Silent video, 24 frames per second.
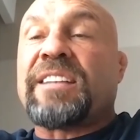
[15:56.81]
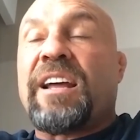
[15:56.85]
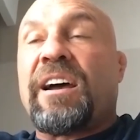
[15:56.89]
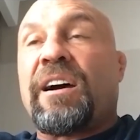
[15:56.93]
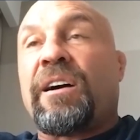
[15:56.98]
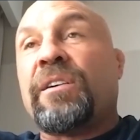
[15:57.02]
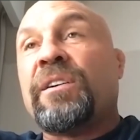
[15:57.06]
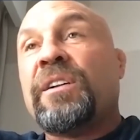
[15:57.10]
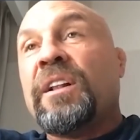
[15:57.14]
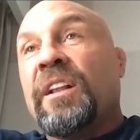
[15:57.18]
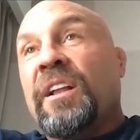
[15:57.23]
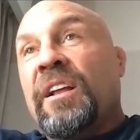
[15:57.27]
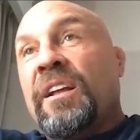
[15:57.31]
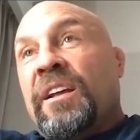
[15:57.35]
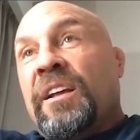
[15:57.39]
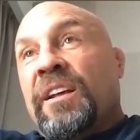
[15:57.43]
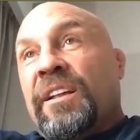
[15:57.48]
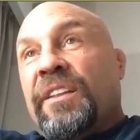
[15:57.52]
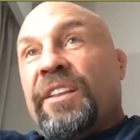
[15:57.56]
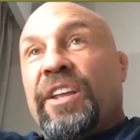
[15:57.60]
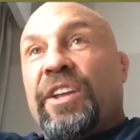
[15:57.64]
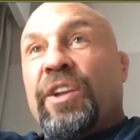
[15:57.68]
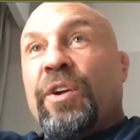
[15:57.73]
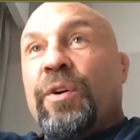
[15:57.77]
Now,
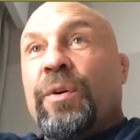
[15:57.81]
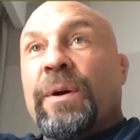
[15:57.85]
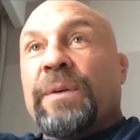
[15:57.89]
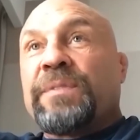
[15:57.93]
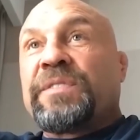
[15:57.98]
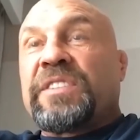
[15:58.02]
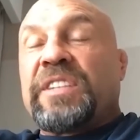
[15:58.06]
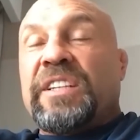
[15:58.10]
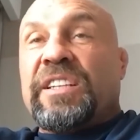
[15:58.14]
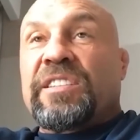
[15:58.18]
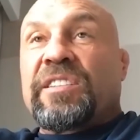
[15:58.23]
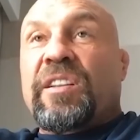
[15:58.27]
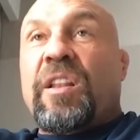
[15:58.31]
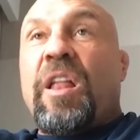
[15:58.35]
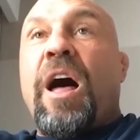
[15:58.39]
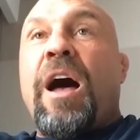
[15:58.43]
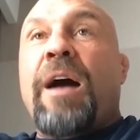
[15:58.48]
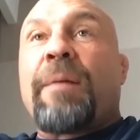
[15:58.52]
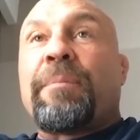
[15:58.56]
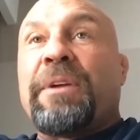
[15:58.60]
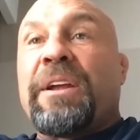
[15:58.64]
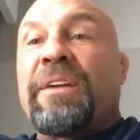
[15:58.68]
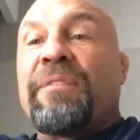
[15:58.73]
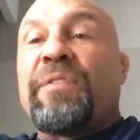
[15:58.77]
the UFC is
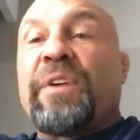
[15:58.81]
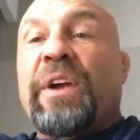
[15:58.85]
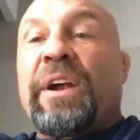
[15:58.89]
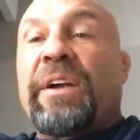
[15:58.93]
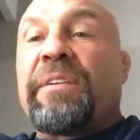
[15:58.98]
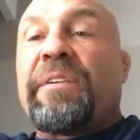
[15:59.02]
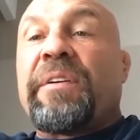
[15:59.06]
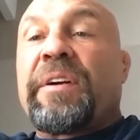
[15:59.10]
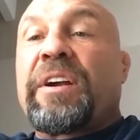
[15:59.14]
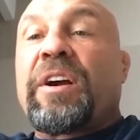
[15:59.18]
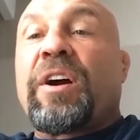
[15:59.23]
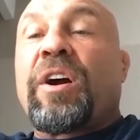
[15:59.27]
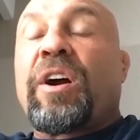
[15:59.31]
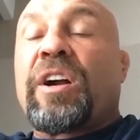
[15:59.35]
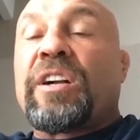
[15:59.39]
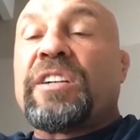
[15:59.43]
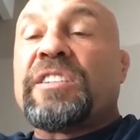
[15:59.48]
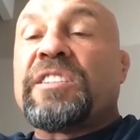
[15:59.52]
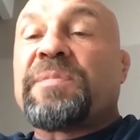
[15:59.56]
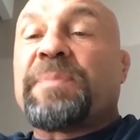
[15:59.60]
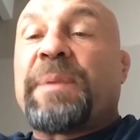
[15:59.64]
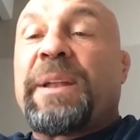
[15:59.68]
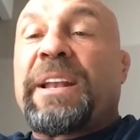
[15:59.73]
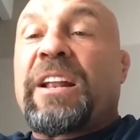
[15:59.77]
lobbying very, very hard
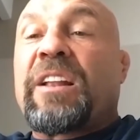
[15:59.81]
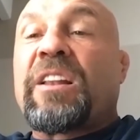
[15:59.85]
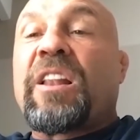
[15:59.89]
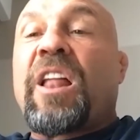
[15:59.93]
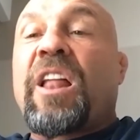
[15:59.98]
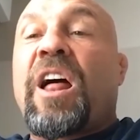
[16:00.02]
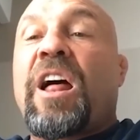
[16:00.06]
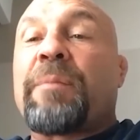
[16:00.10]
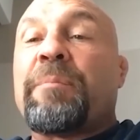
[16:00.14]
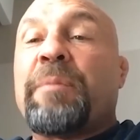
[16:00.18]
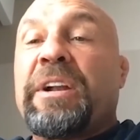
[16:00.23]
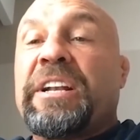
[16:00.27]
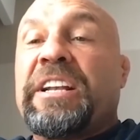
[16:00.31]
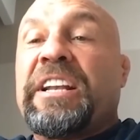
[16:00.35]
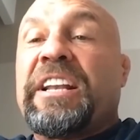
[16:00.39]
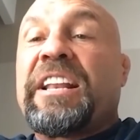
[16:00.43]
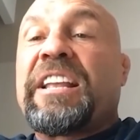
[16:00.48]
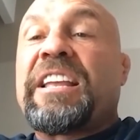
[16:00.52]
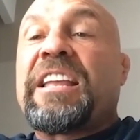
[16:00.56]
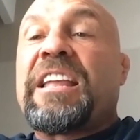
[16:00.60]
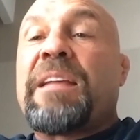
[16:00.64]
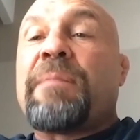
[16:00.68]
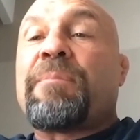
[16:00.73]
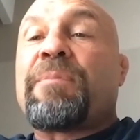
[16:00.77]
and spending a lot of money
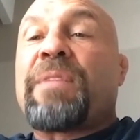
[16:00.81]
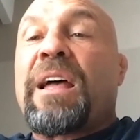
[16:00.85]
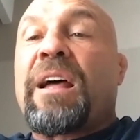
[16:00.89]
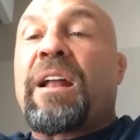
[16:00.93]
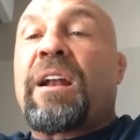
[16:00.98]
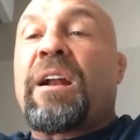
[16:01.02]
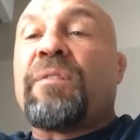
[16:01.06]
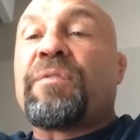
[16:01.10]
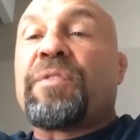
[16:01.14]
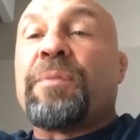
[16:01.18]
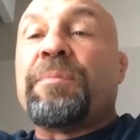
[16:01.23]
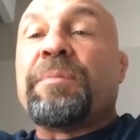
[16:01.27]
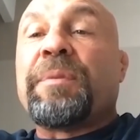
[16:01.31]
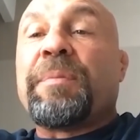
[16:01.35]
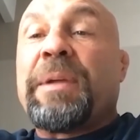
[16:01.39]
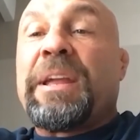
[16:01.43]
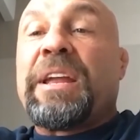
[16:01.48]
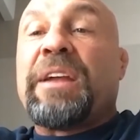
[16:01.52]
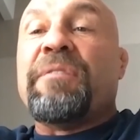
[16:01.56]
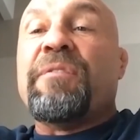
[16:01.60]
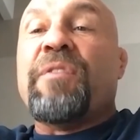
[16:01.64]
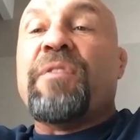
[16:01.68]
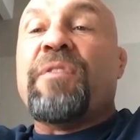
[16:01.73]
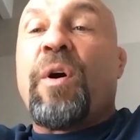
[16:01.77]
to keep that from
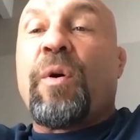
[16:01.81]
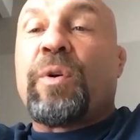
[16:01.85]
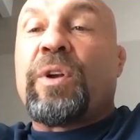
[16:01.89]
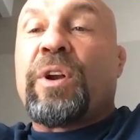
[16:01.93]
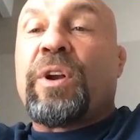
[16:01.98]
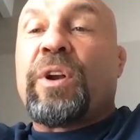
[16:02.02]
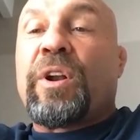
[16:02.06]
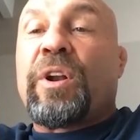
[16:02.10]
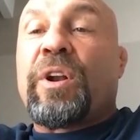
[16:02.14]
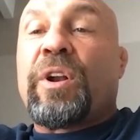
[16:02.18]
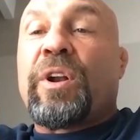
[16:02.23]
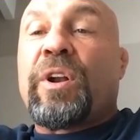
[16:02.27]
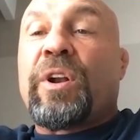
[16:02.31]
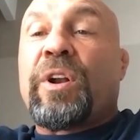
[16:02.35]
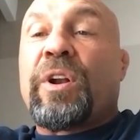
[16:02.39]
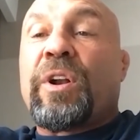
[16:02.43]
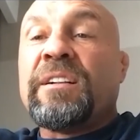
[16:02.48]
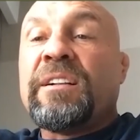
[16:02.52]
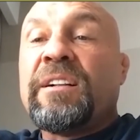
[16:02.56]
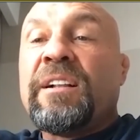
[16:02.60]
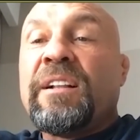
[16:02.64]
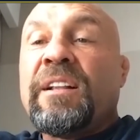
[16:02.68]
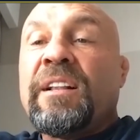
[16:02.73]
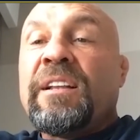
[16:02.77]
being voted on.
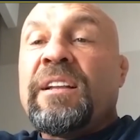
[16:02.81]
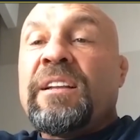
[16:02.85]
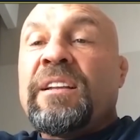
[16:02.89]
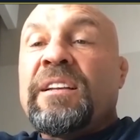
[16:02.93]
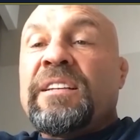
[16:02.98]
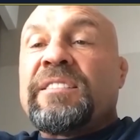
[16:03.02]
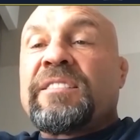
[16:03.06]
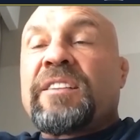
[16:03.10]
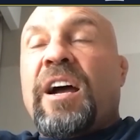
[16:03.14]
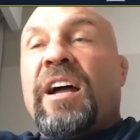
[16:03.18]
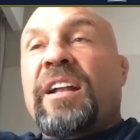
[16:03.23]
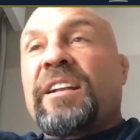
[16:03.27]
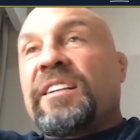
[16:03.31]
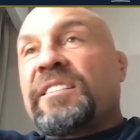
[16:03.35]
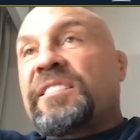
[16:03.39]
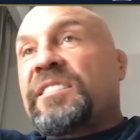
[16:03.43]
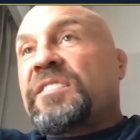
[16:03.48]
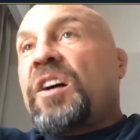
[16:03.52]
It's gotten us